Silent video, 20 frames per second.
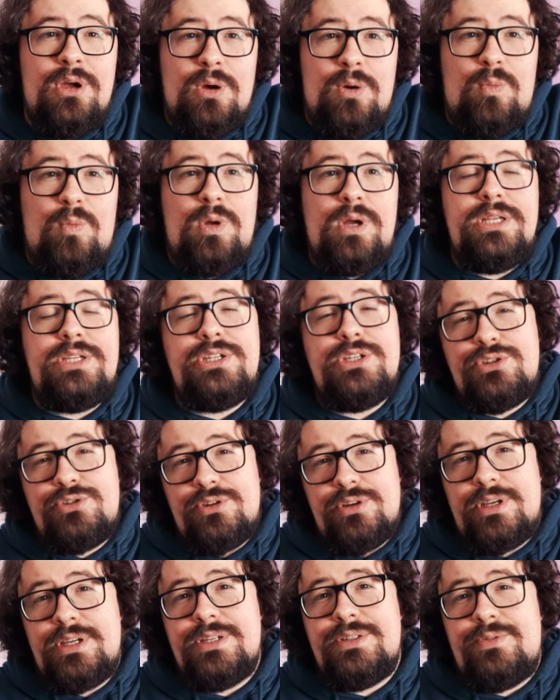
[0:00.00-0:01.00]
which is
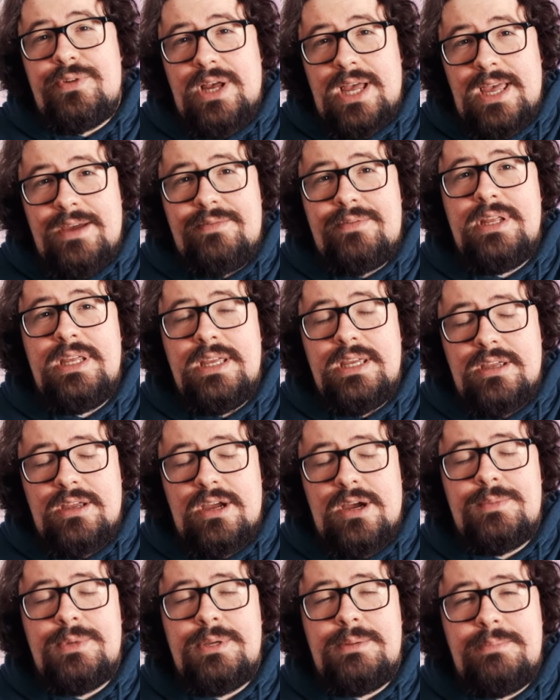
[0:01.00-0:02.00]
triggered for every
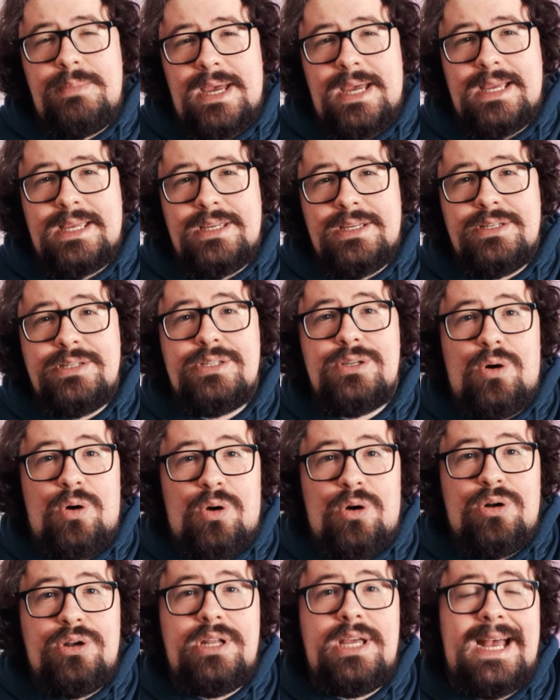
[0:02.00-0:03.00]
incoming packet
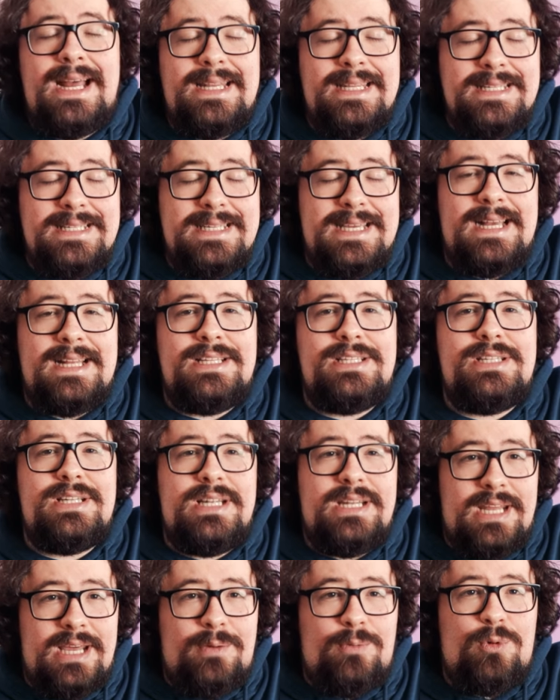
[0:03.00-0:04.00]
on an attached
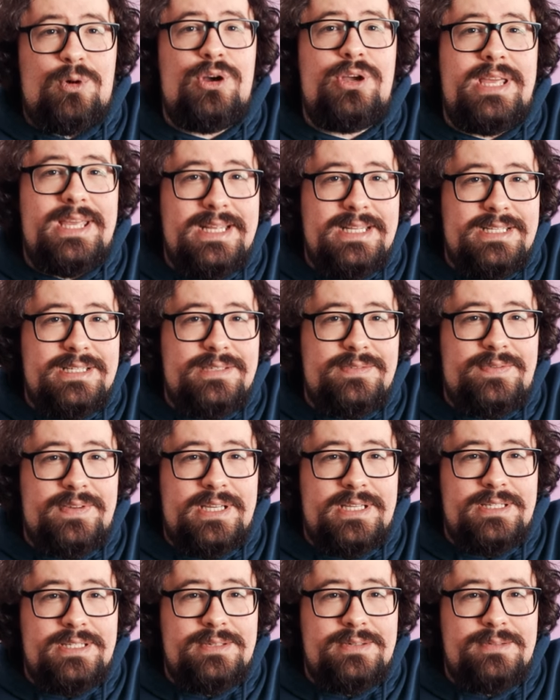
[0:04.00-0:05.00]
network
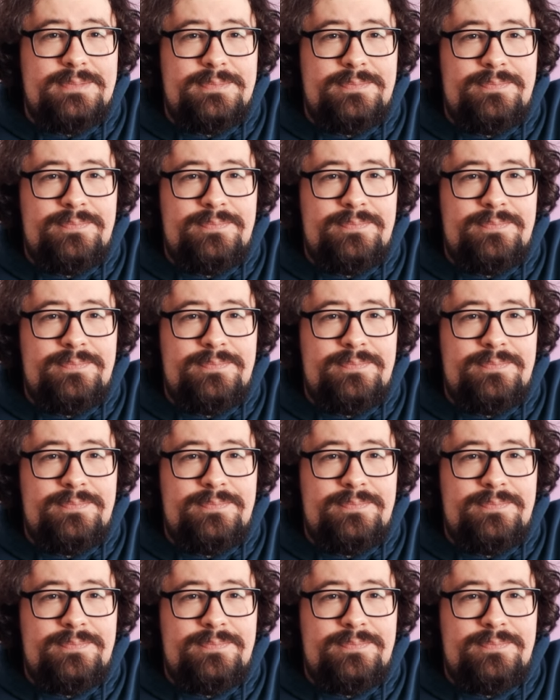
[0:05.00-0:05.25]
interface.